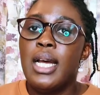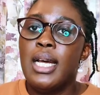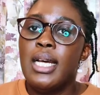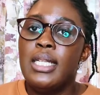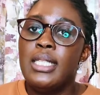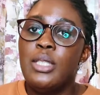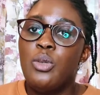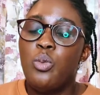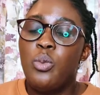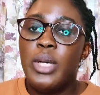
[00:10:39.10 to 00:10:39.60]

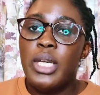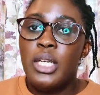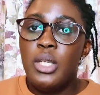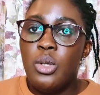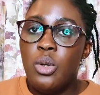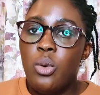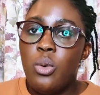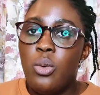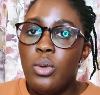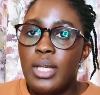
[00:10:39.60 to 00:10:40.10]
the
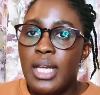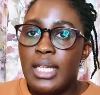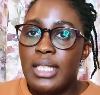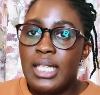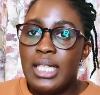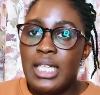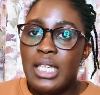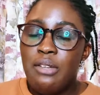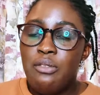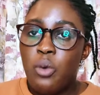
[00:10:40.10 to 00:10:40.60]
window that they
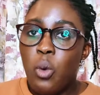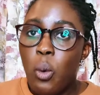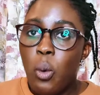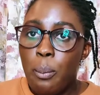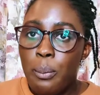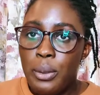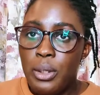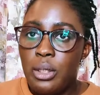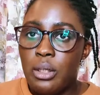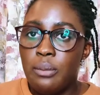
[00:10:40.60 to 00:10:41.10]
leave
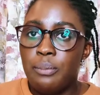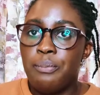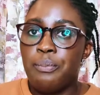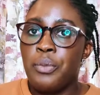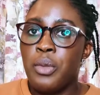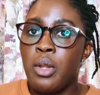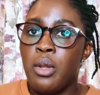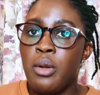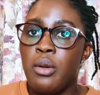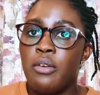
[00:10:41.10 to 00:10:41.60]
open
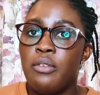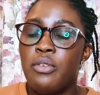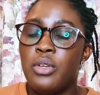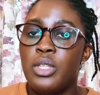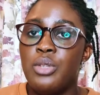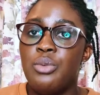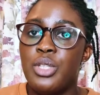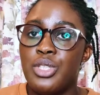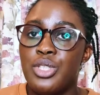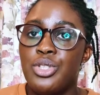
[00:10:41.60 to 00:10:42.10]
for the
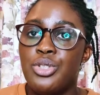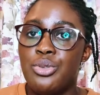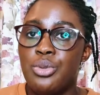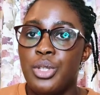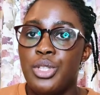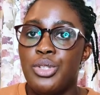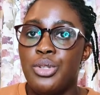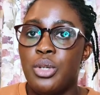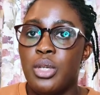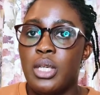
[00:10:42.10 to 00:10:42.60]

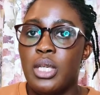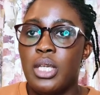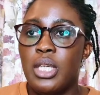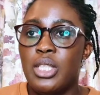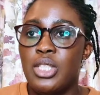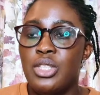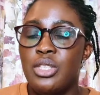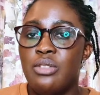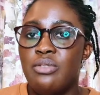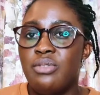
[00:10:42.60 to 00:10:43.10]
registration
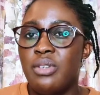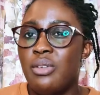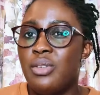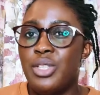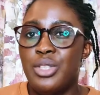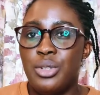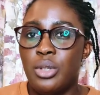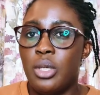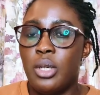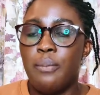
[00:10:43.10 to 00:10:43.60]
is very
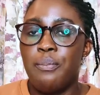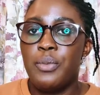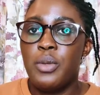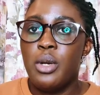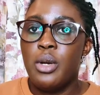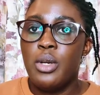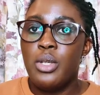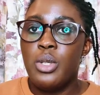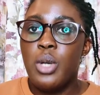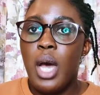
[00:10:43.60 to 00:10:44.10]
short.
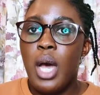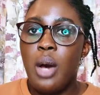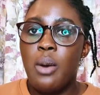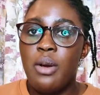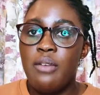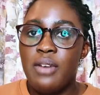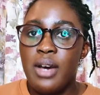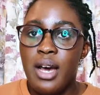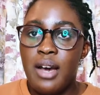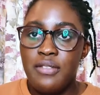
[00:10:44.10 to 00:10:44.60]
So
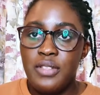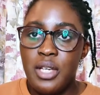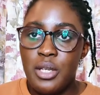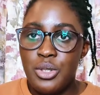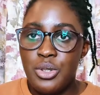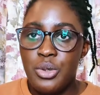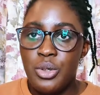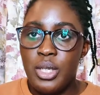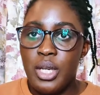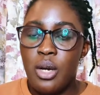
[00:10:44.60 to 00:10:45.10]
however, after
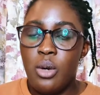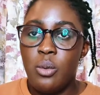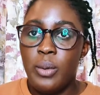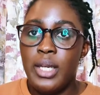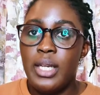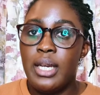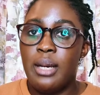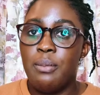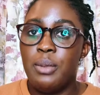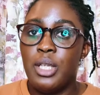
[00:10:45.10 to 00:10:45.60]
June now,
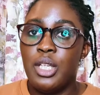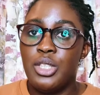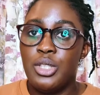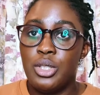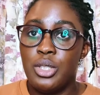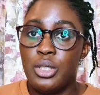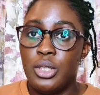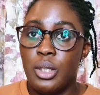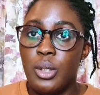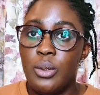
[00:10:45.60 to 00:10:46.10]
when the application
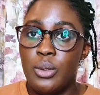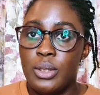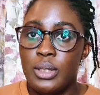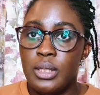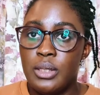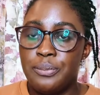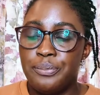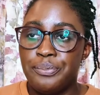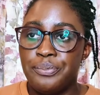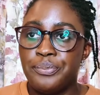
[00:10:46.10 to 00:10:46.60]
is
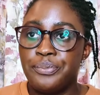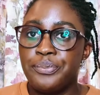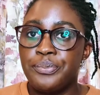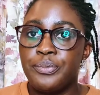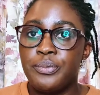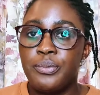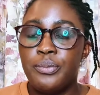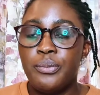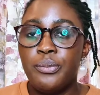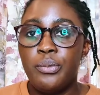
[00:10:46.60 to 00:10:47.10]
closed
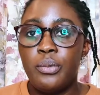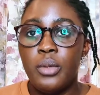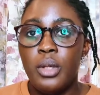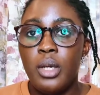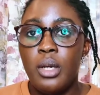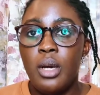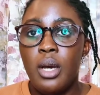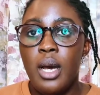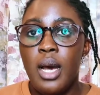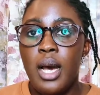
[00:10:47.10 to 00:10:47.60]

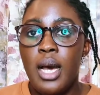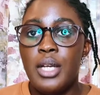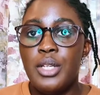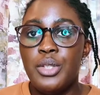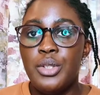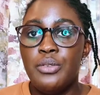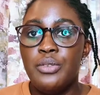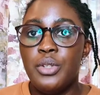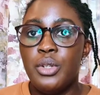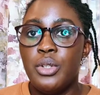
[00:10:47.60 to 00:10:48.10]
and
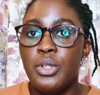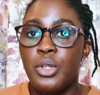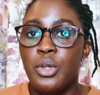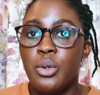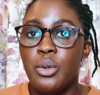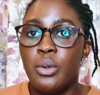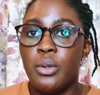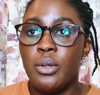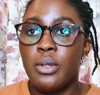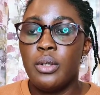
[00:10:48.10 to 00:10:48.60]
you've done
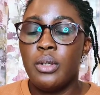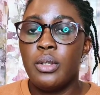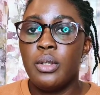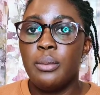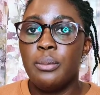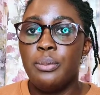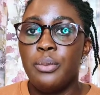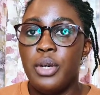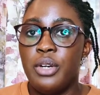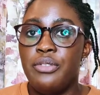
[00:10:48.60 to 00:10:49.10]
your
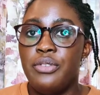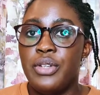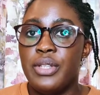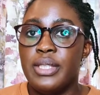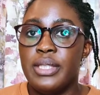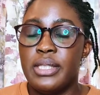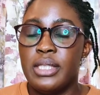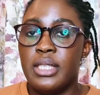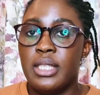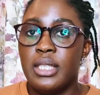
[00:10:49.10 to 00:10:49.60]

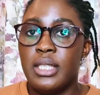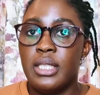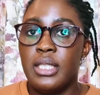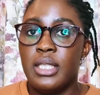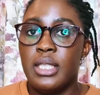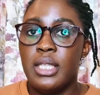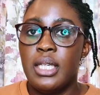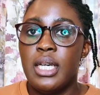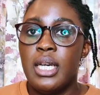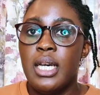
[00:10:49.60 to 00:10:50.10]
preferencing,
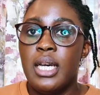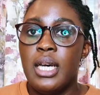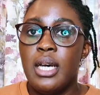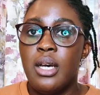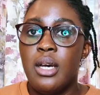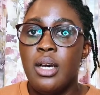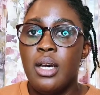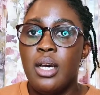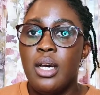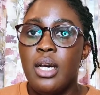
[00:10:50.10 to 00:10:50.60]

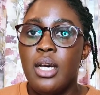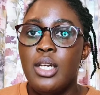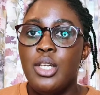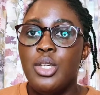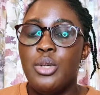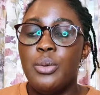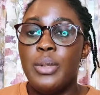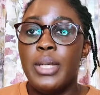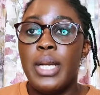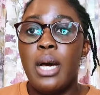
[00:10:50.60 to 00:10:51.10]

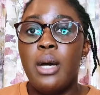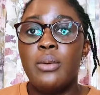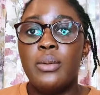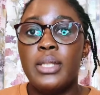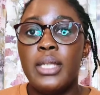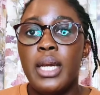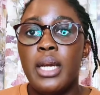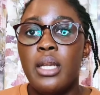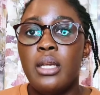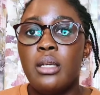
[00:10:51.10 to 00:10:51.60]
you will now
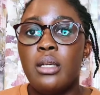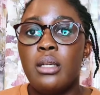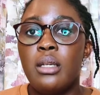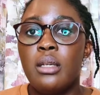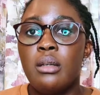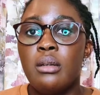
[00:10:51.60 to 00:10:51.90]
then